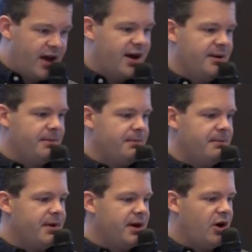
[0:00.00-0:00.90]

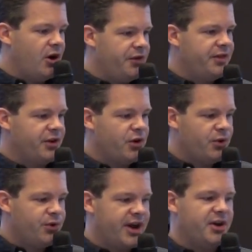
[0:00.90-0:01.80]
on the
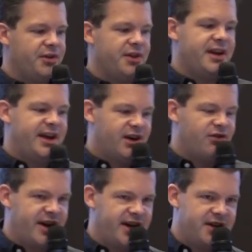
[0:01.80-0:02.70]
code and on the data
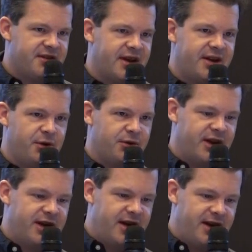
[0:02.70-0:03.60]
running inside those
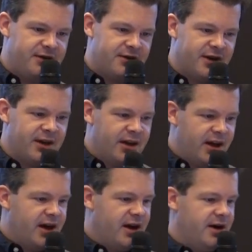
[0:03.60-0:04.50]
enclaves.
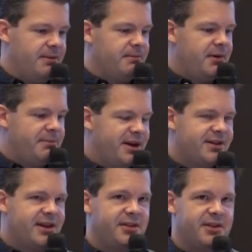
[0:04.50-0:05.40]
And
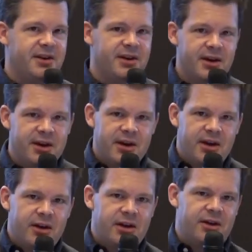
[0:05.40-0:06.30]
basically the
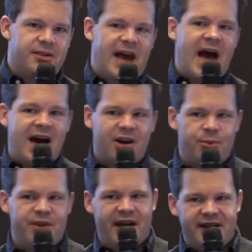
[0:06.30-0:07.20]

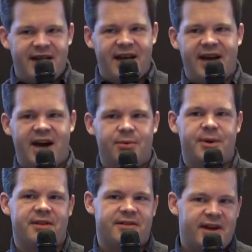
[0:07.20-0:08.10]
underlying
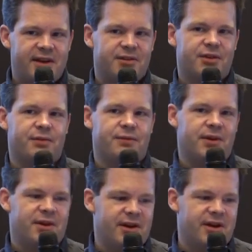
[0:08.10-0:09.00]
hardware itself sort of
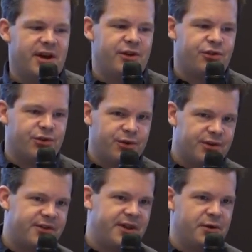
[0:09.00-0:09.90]

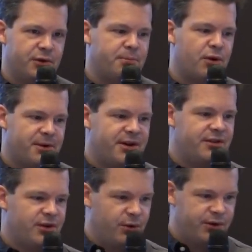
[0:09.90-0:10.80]
ensures that those
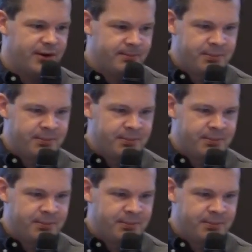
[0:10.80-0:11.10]
properties hold.